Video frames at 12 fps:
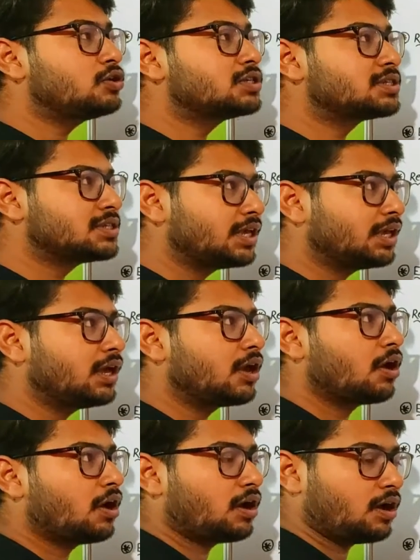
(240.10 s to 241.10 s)
to see
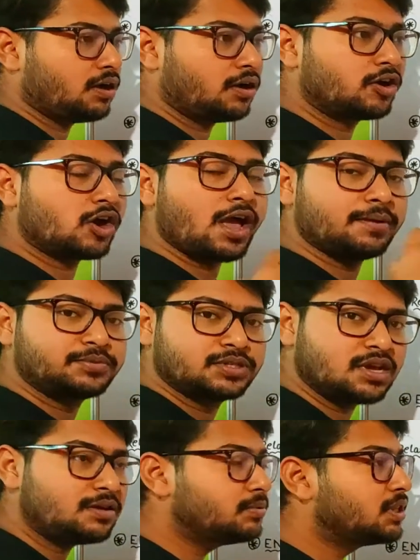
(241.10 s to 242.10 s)
or
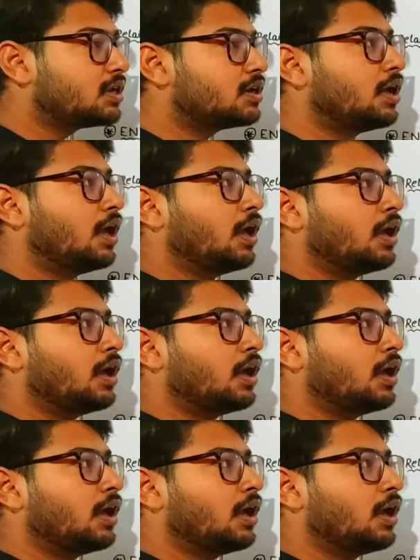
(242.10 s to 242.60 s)
observe the